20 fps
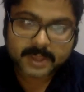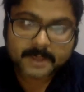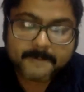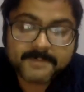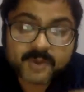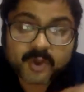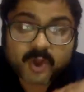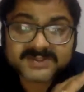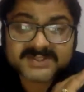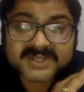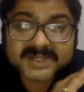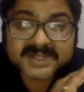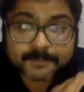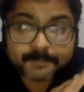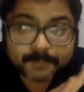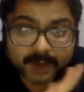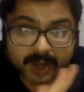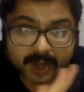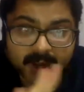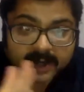because it
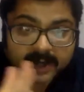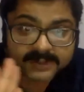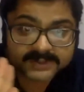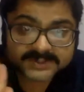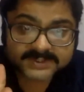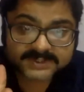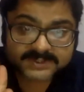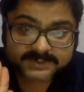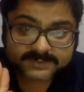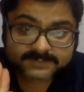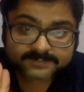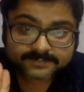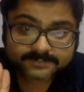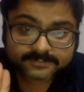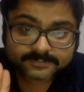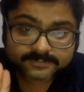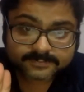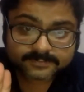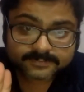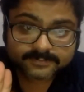blurs,
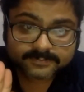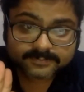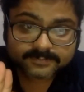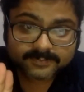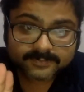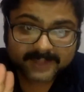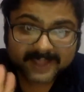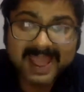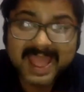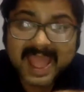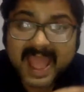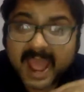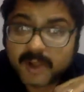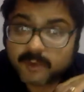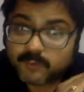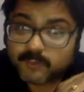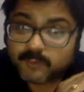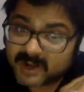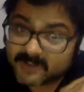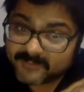
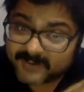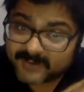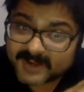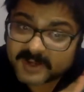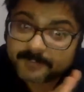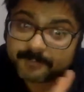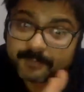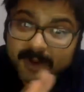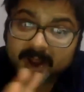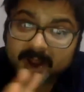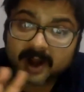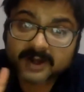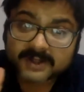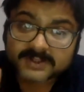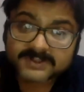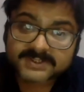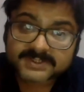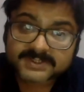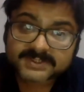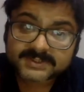and whenever it
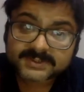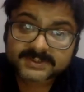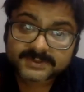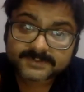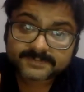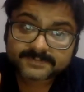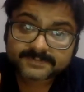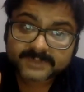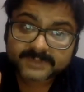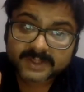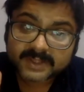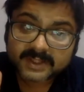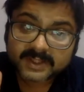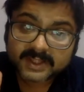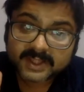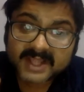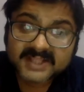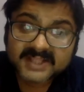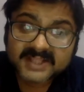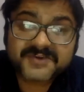blurs,
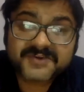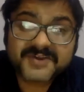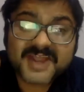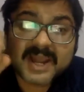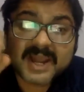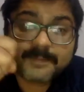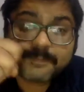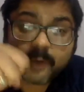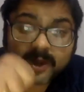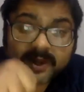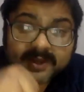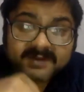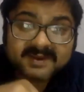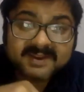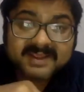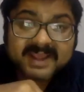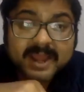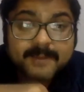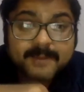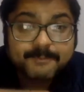its real
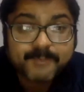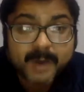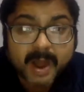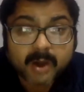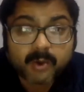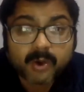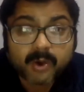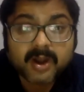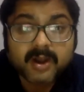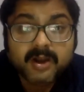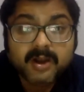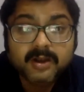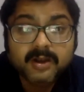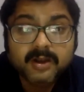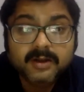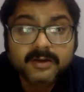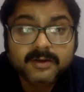politics and power